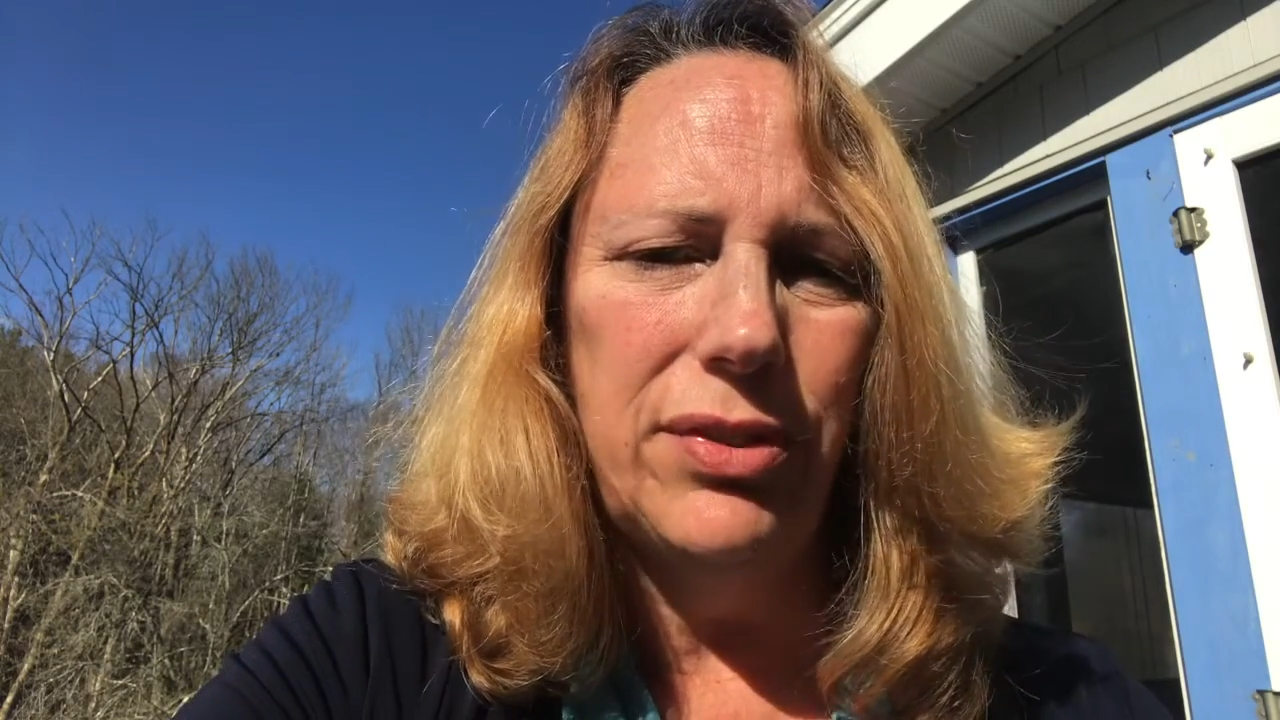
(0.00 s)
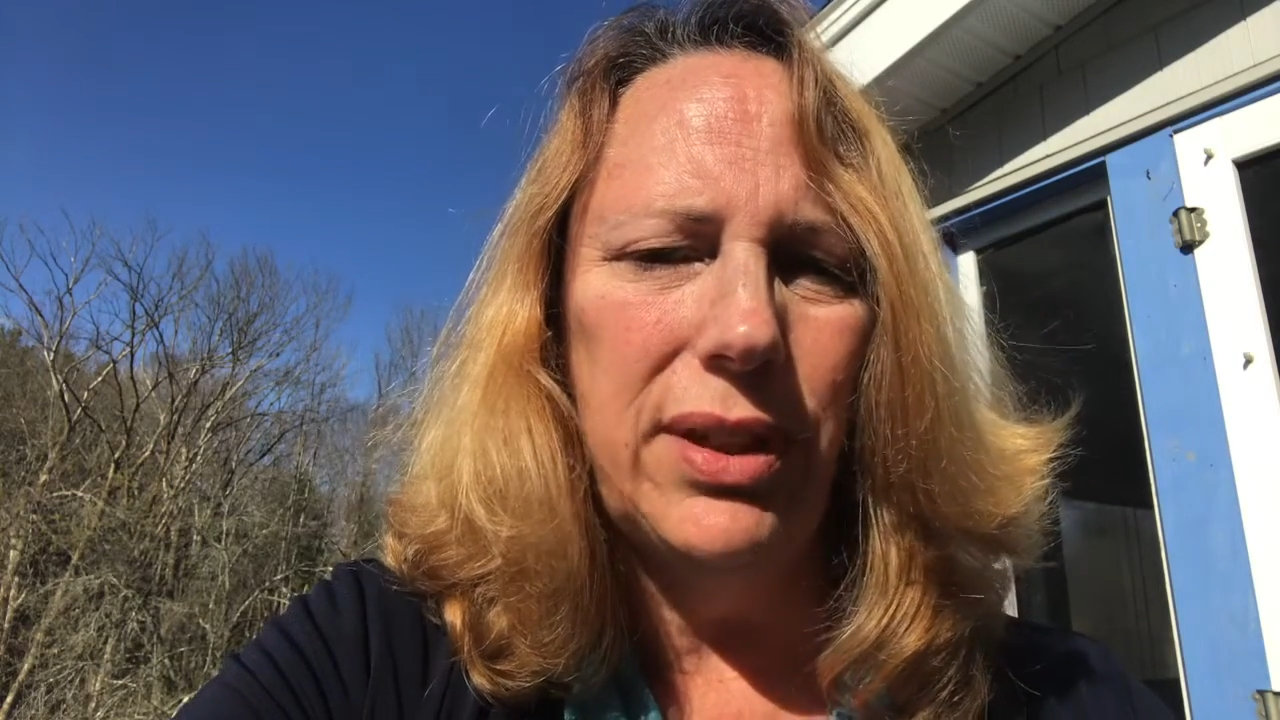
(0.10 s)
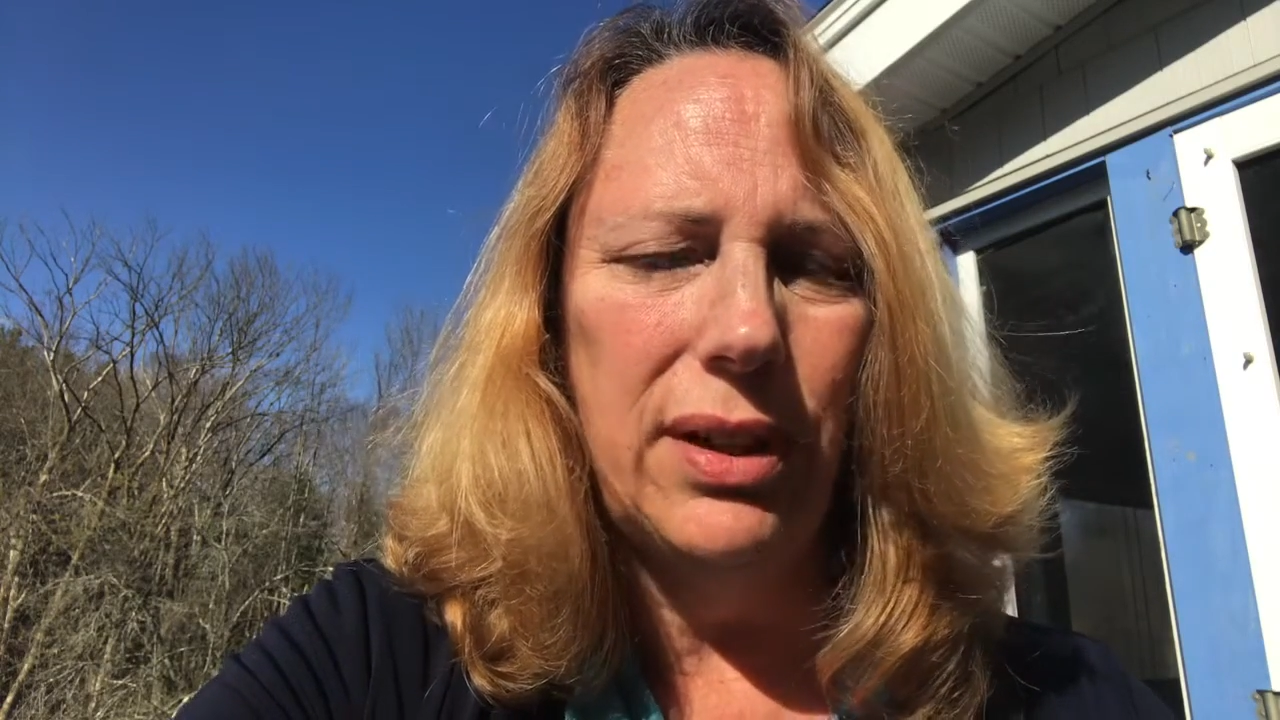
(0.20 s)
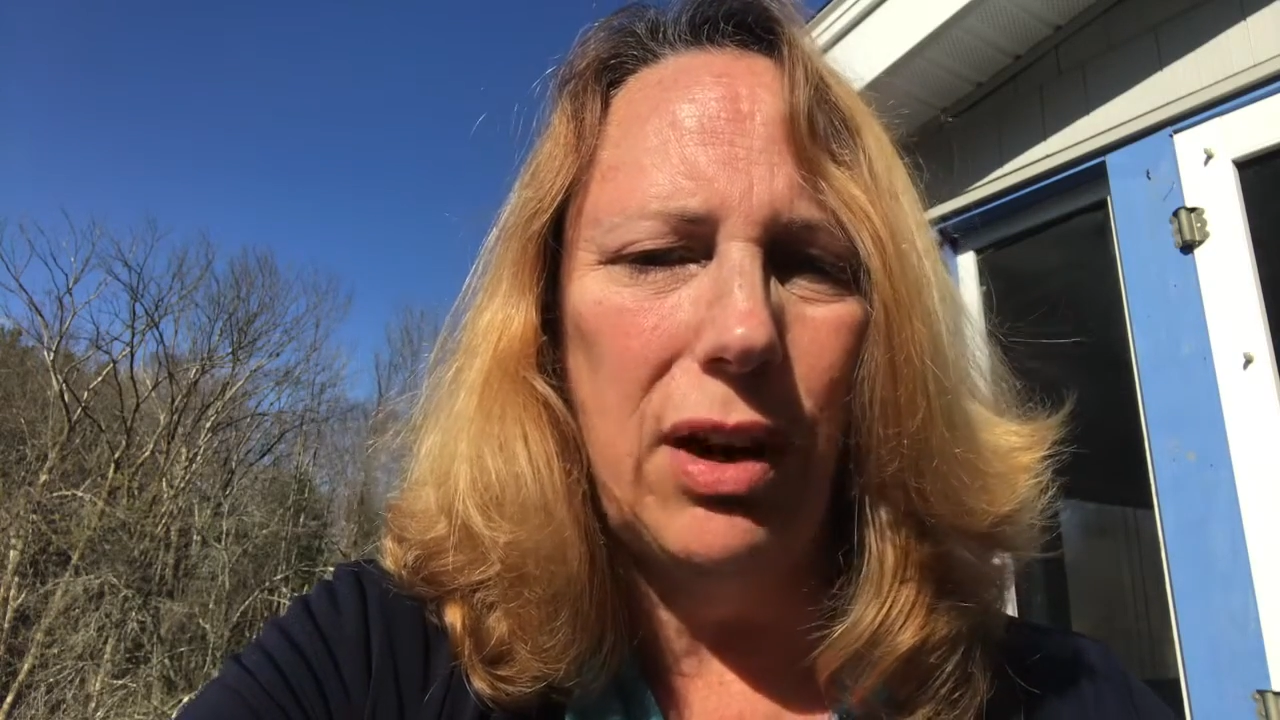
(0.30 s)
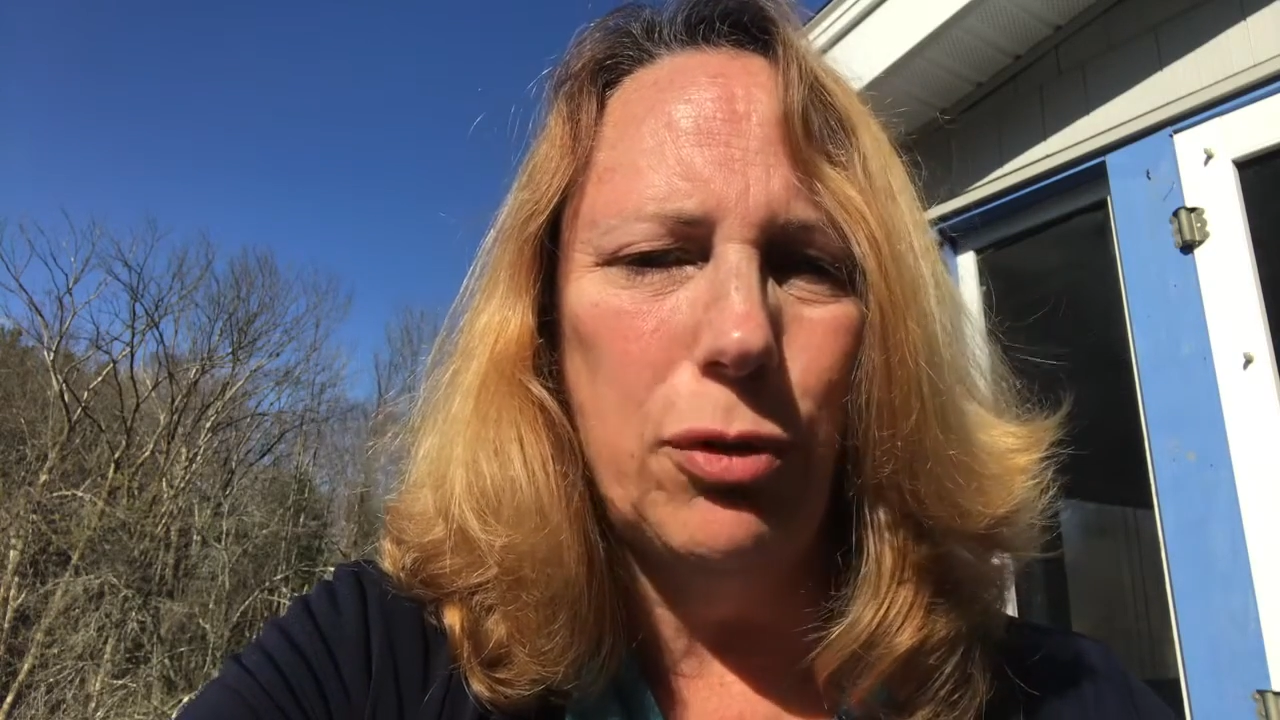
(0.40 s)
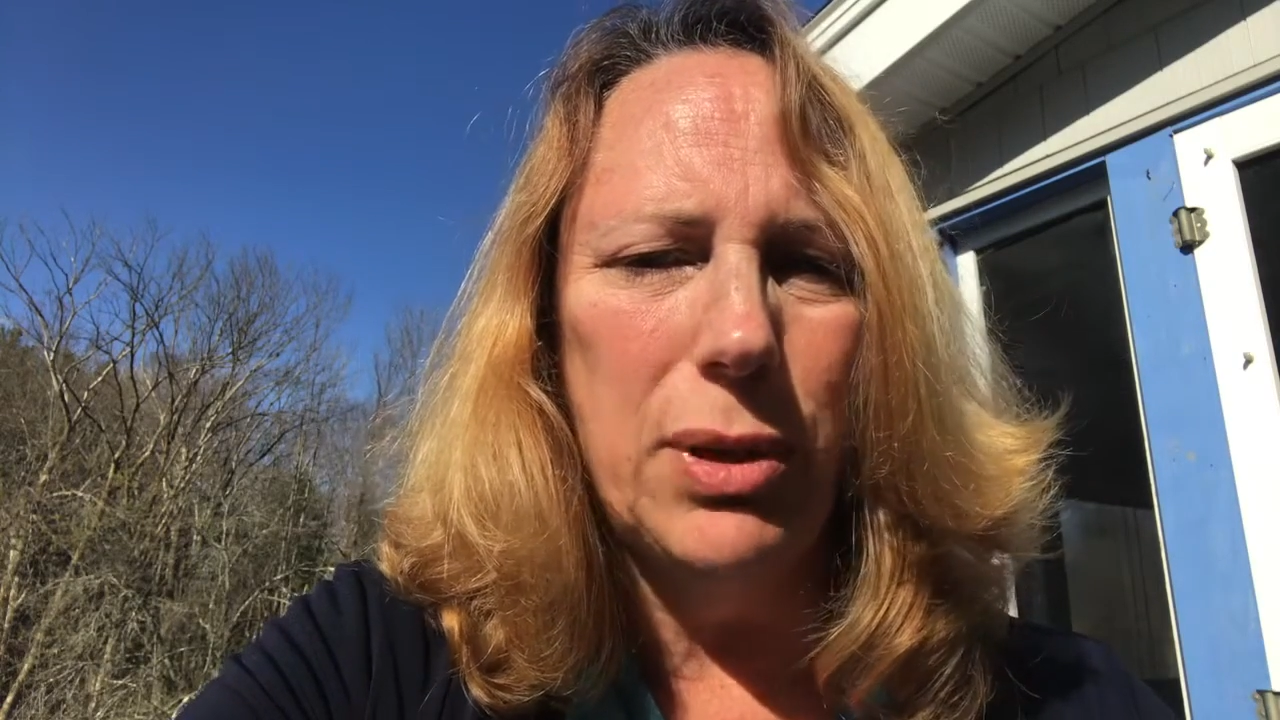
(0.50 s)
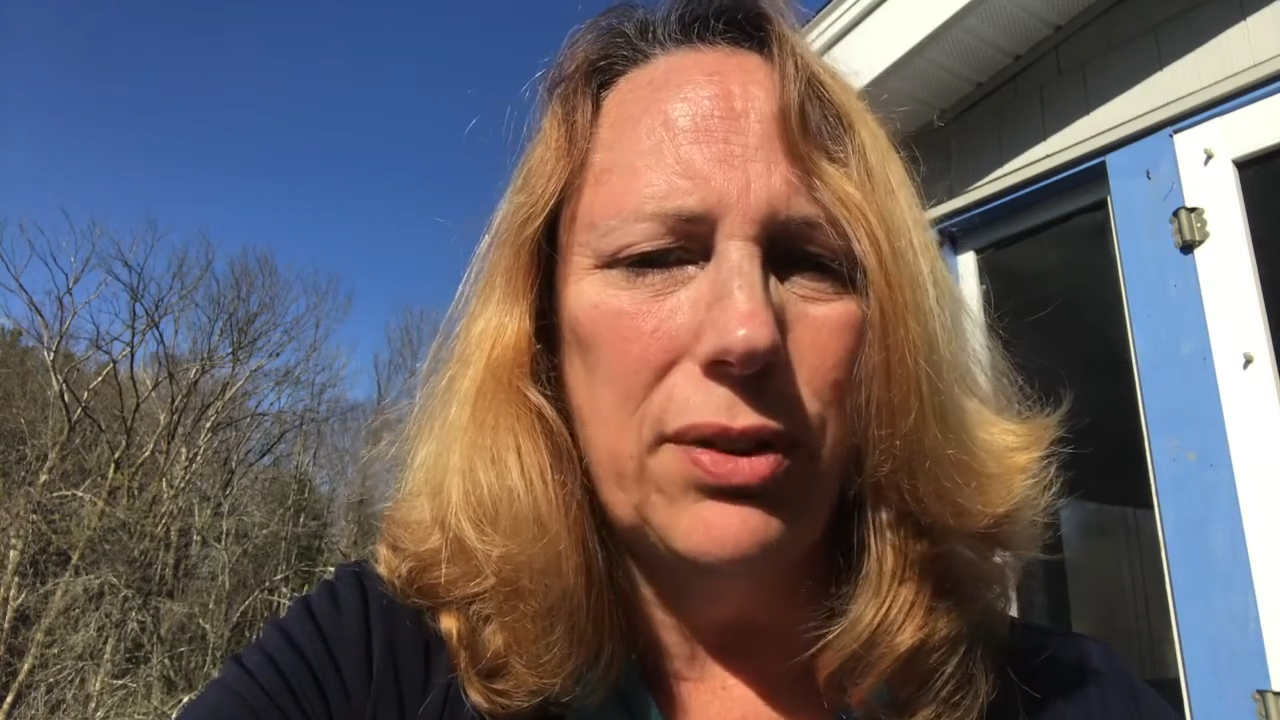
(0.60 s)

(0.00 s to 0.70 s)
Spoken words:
in government